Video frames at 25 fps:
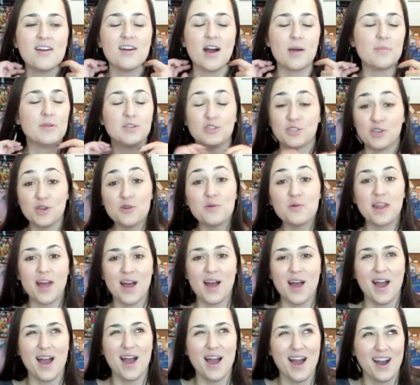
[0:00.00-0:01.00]
I mean, two and a
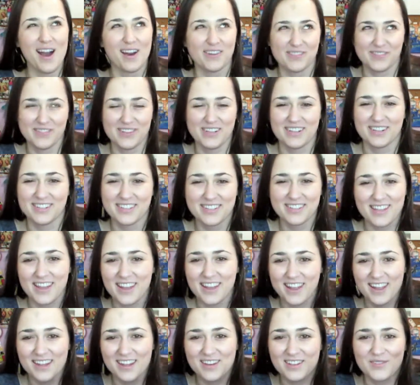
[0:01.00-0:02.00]
half years. I
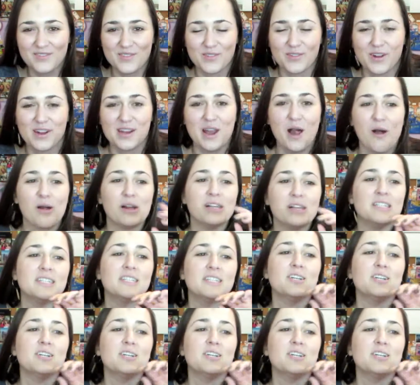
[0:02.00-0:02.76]
can't even right now.